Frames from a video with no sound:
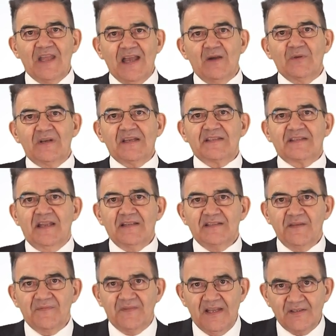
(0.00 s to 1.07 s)
on our
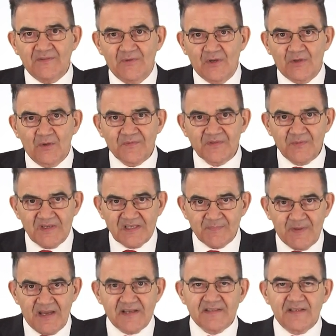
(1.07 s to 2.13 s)
extensive network of
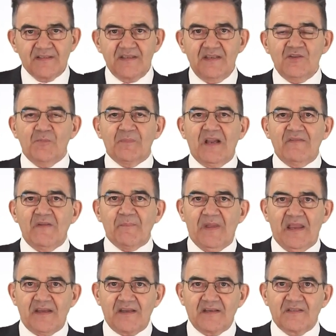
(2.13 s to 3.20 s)
Swiss banks and senior private
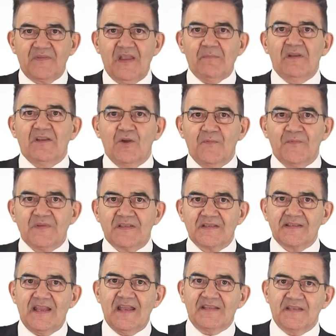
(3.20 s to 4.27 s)
bankers, family
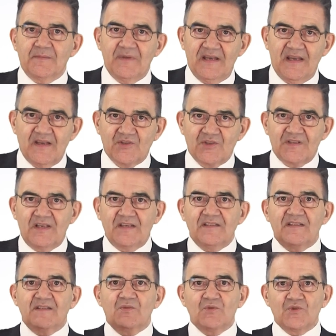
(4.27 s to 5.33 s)
offices, asset managers and
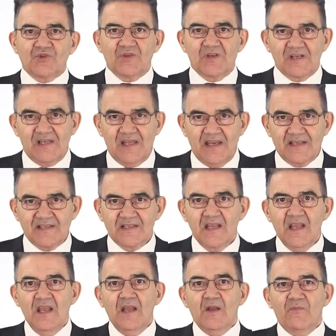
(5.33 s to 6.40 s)
institutional clients,
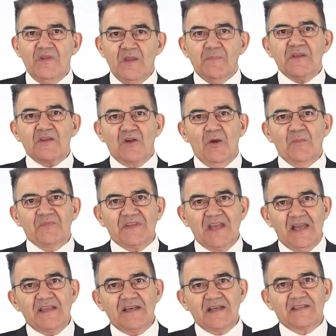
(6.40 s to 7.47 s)
we become
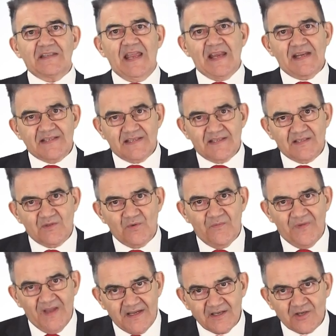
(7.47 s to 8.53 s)
direct access
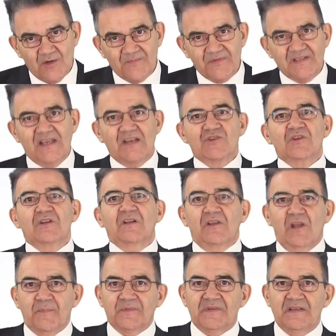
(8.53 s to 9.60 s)
to very confidential
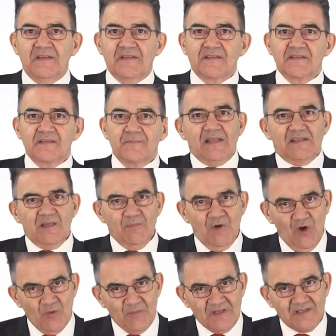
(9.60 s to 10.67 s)
club deals. At the
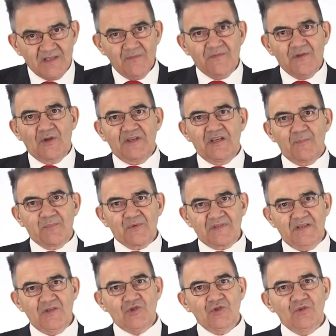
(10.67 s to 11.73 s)
moment, we are in a
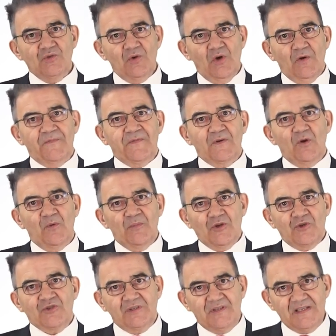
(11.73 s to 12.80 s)
position to offer
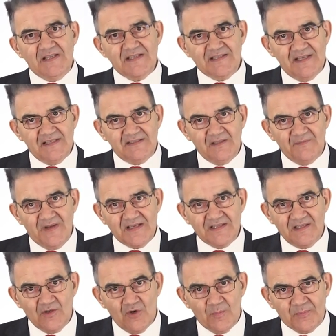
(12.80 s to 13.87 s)
commercial real estate
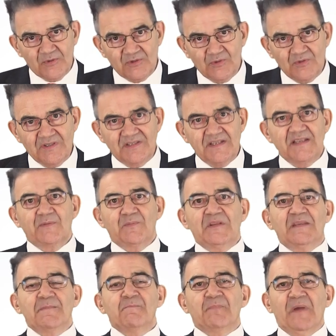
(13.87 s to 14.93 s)
investing opportunities
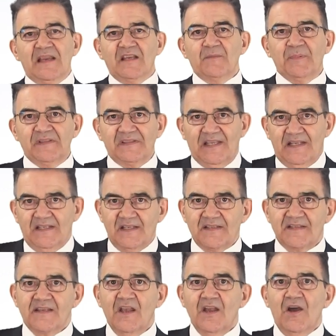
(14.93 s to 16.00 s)
with impeccable
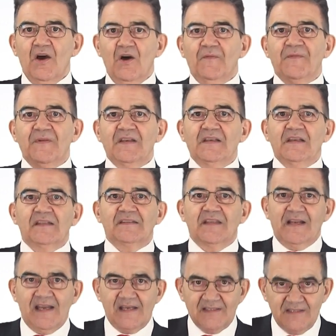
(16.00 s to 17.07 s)
tenants, offering an
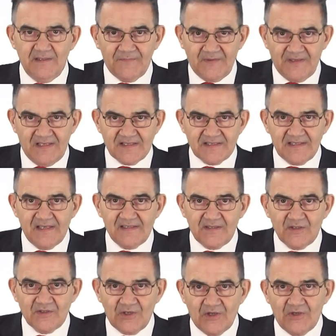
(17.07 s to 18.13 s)
attractive real estate
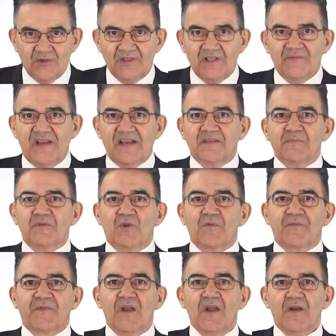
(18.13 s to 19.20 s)
return on investment
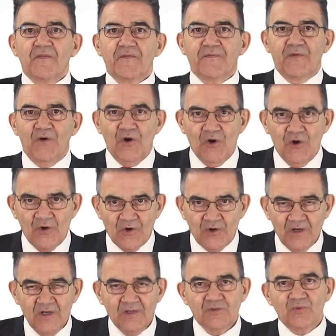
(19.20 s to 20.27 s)
of
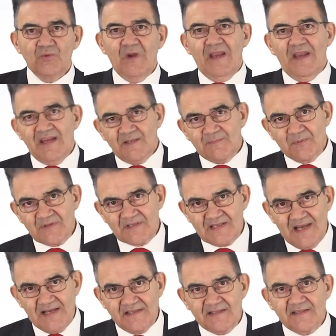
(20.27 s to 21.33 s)
4 to
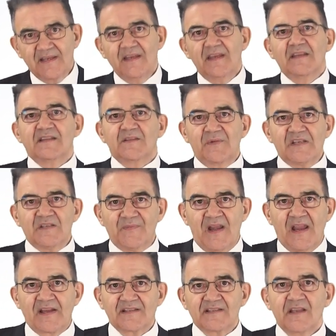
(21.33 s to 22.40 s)
8% in Swiss
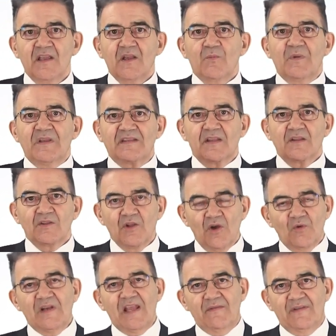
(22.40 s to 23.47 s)
francs with
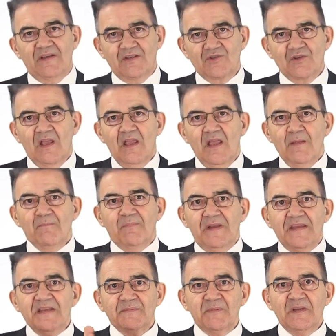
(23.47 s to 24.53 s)
no leverage.
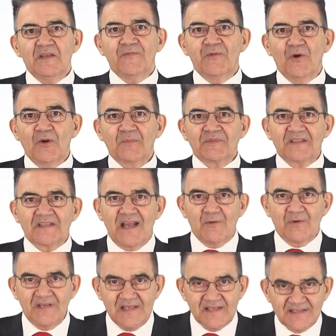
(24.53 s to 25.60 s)
Please be informed that
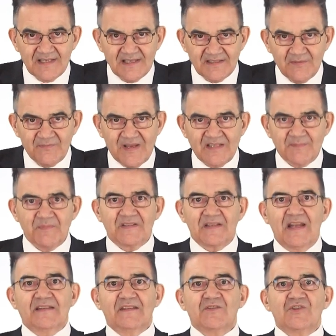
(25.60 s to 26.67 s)
our real estate investment
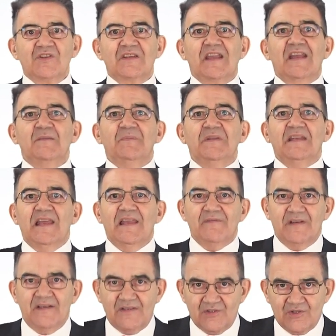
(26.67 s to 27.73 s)
strategy can be
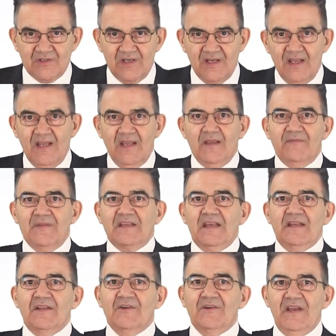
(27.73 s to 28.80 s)
leveraged. We
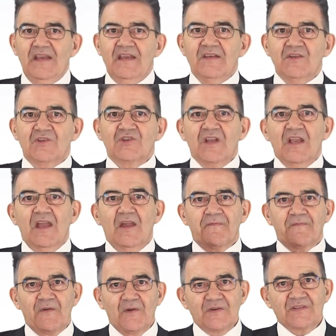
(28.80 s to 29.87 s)
can arrange
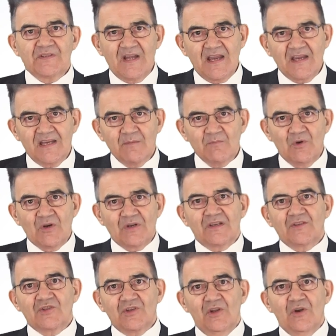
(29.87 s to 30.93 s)
first-ranking
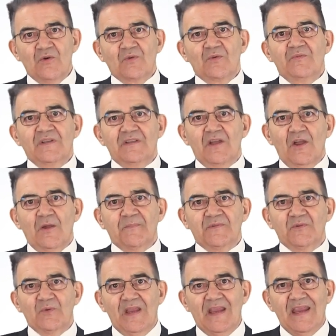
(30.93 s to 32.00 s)
mortgage loan with up
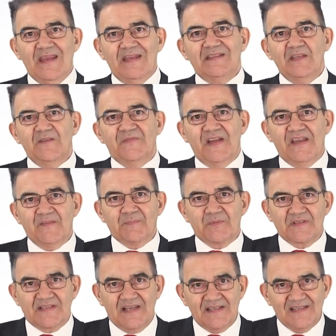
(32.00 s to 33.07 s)
to
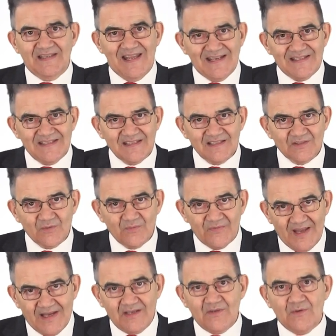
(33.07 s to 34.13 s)
85% lending to
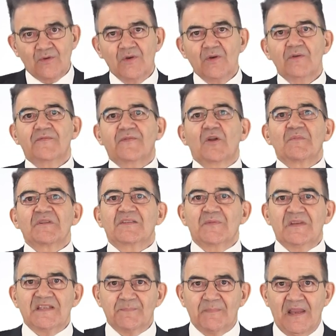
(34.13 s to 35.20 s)
value from a
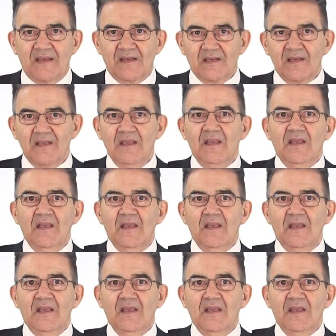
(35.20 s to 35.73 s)
Swiss bank.